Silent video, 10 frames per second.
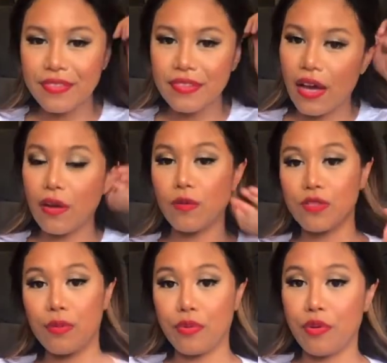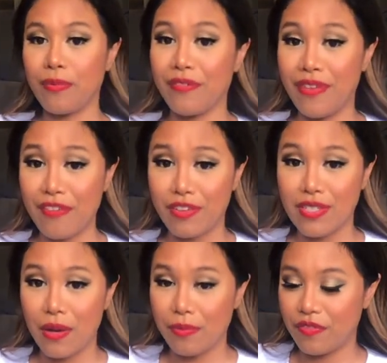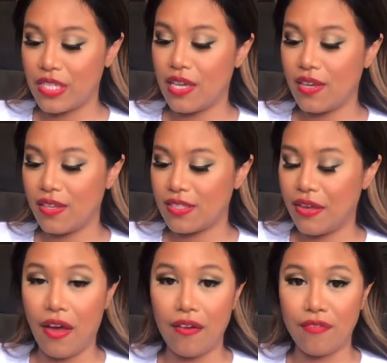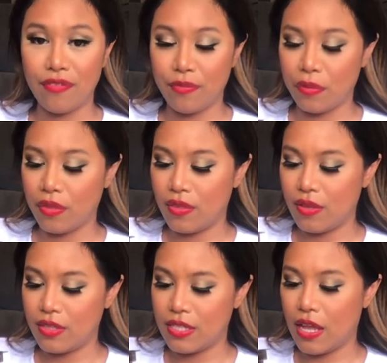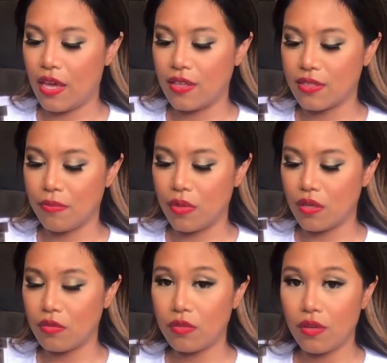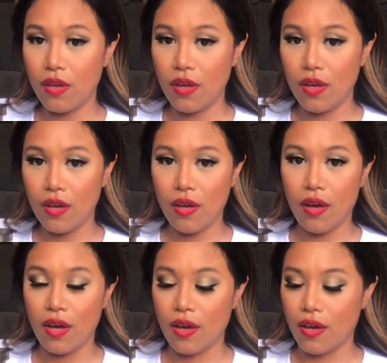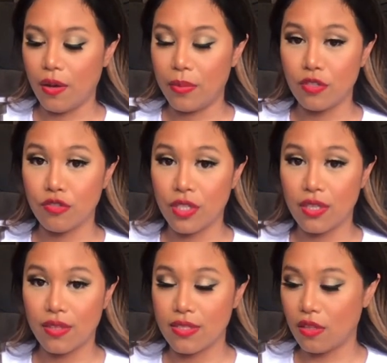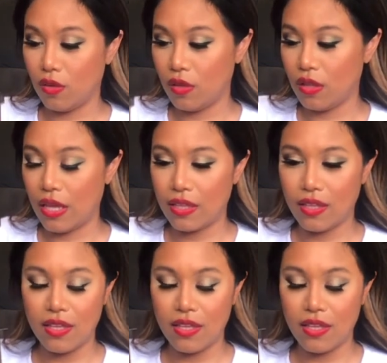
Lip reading: I also brewed my favorite type of tea to have with today's meal. I've been drinking this a lot lately.